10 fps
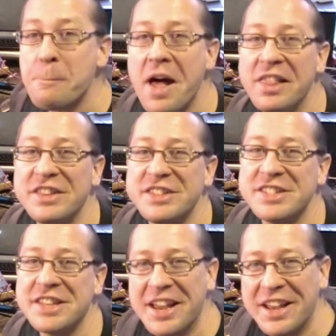
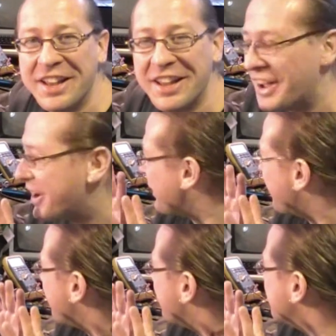Months
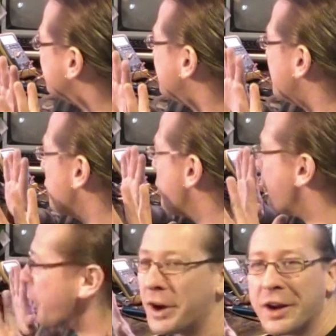
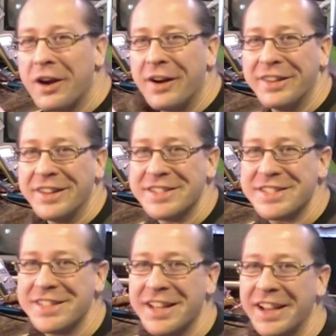of work on
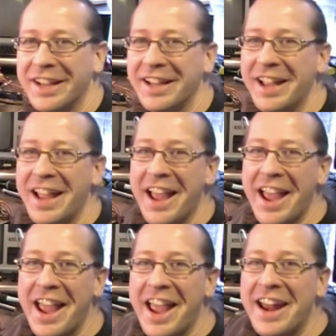this thing
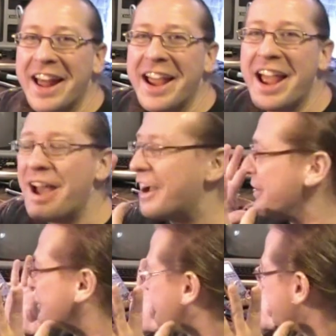and I
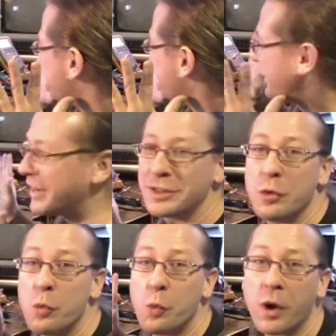have it
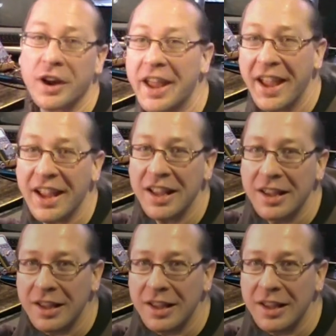working.